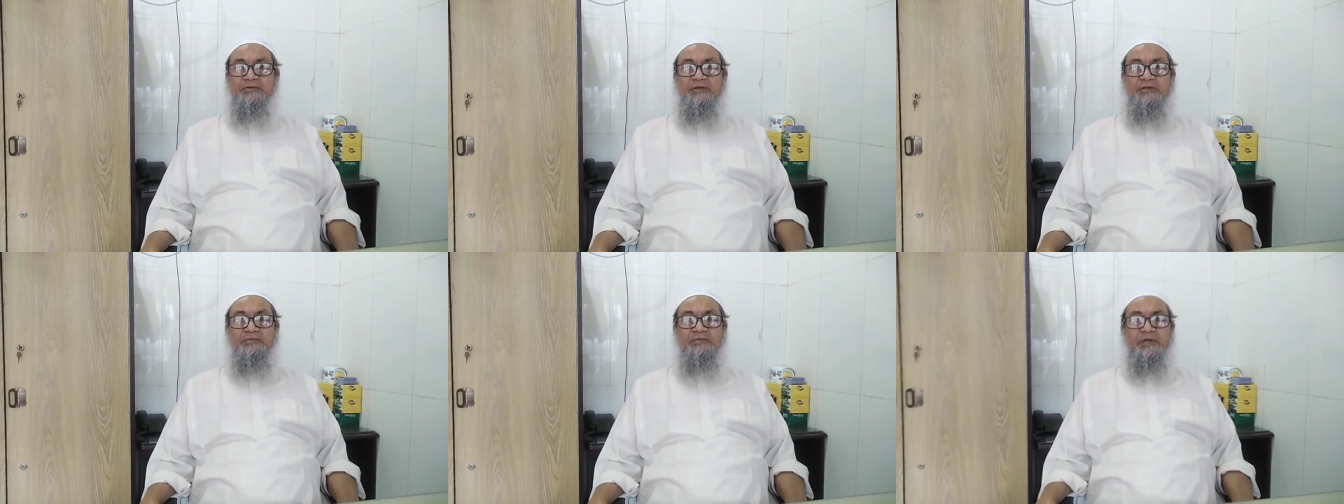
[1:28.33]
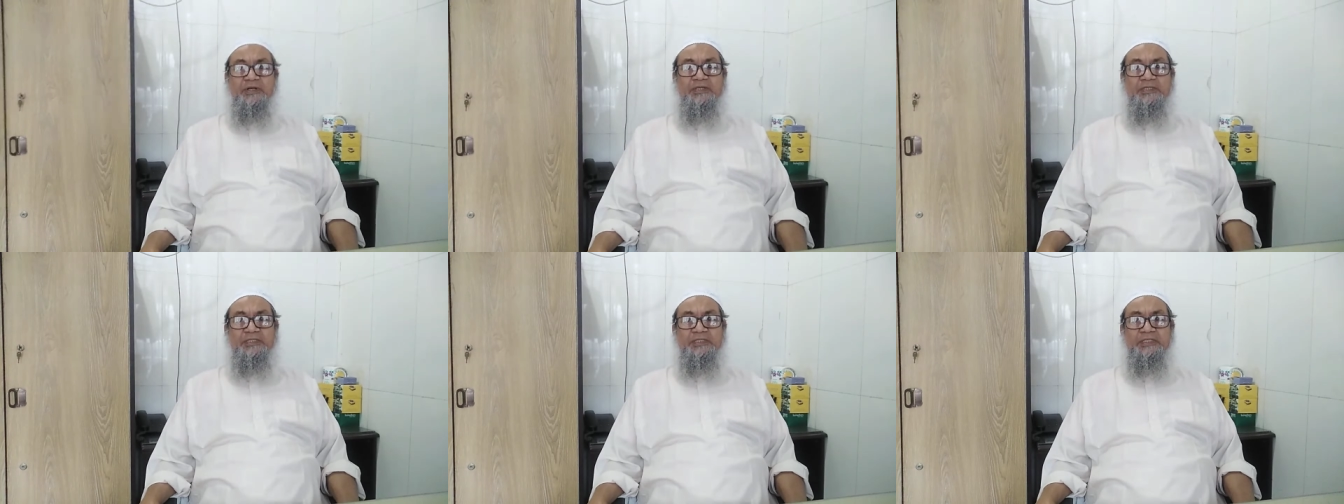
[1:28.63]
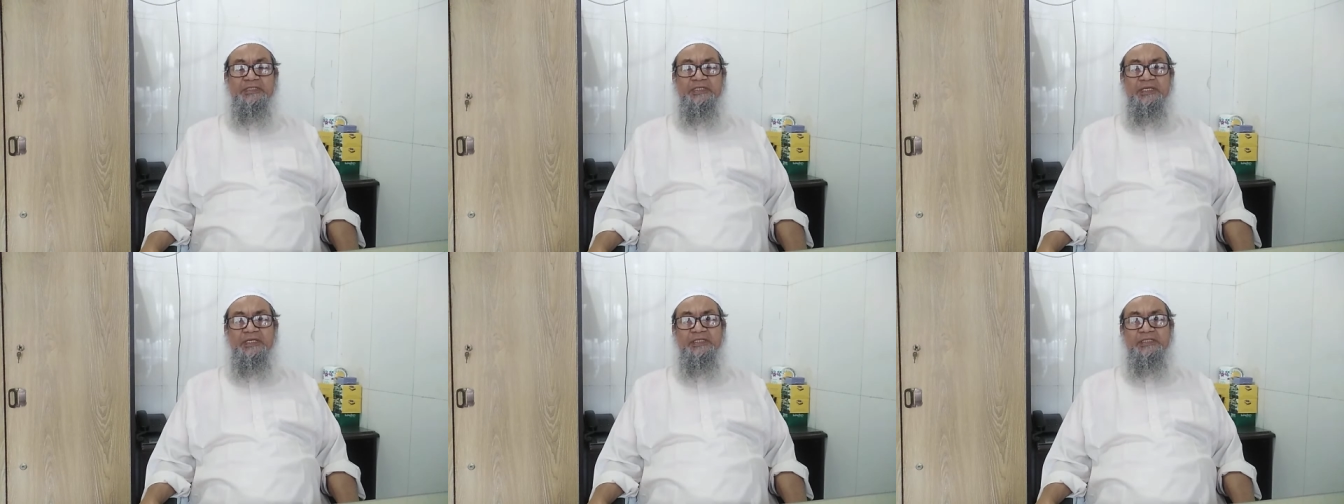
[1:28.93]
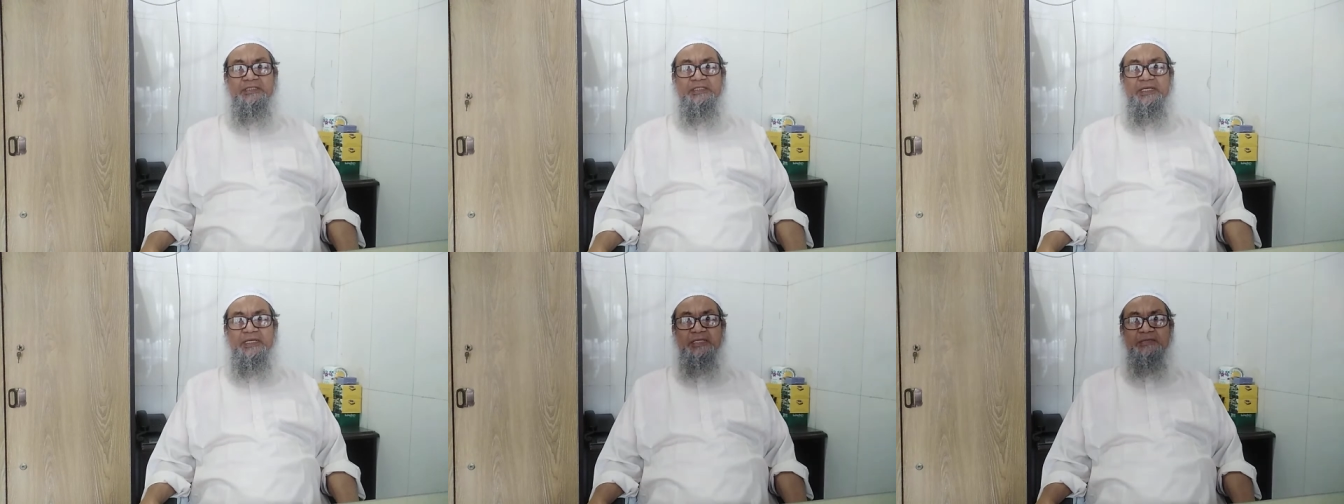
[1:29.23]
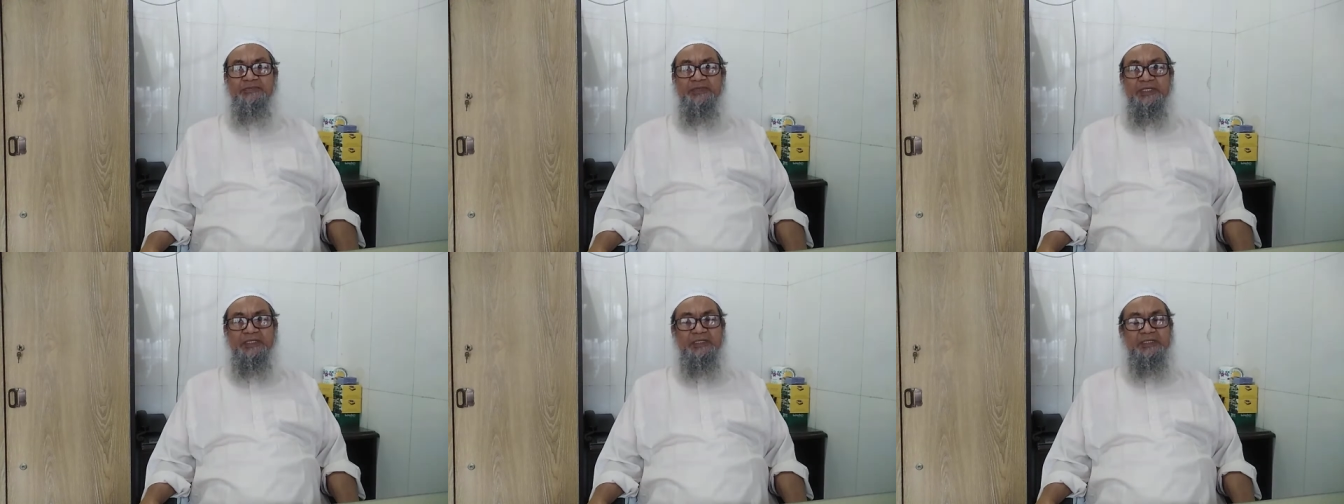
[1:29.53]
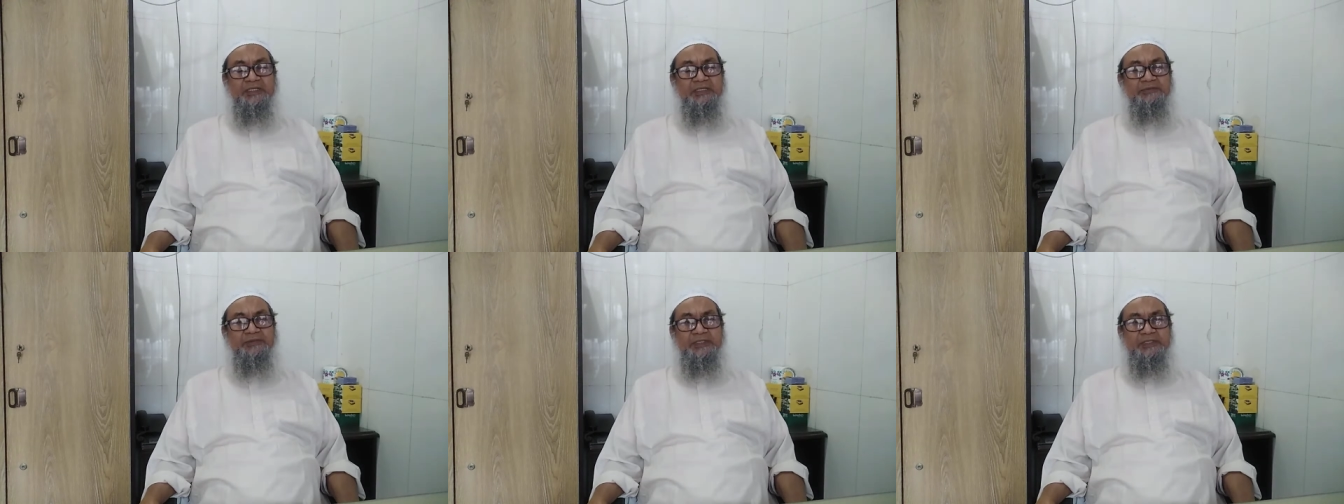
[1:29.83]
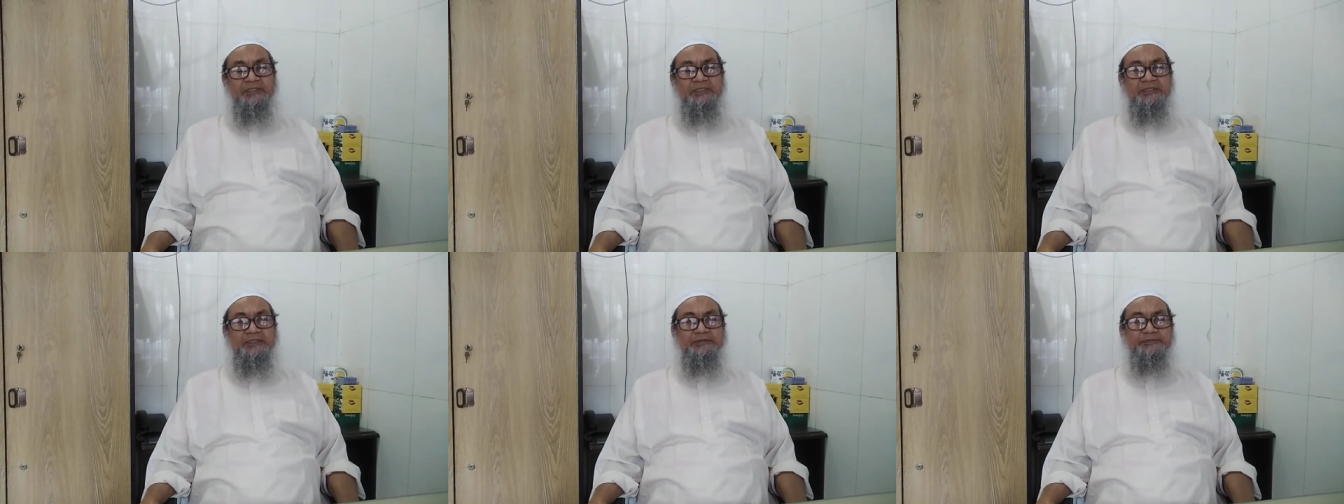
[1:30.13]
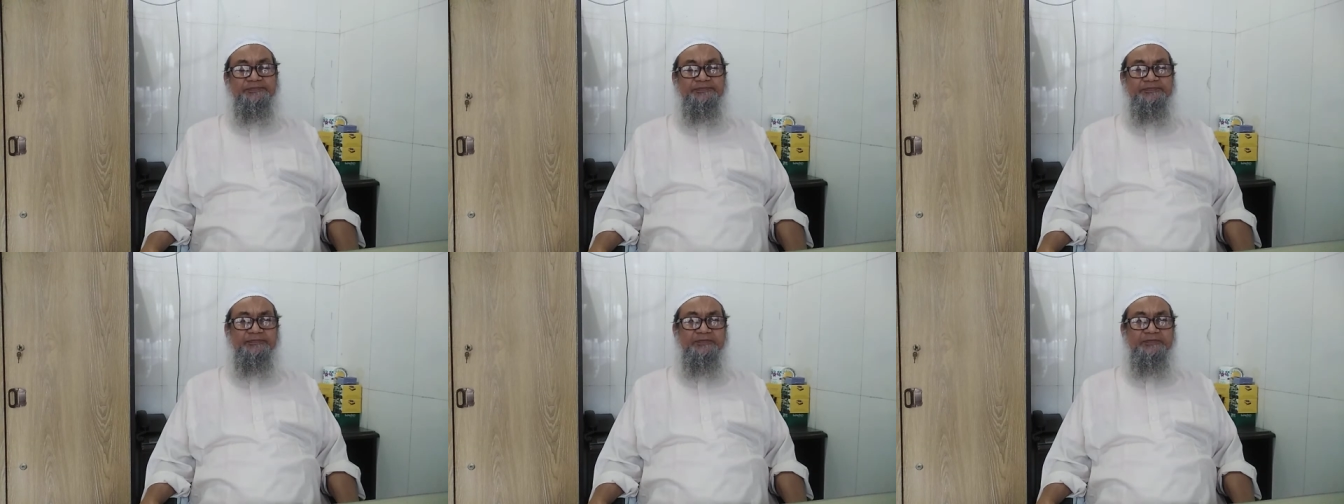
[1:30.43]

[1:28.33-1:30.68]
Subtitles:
converting enzyme inhibitors.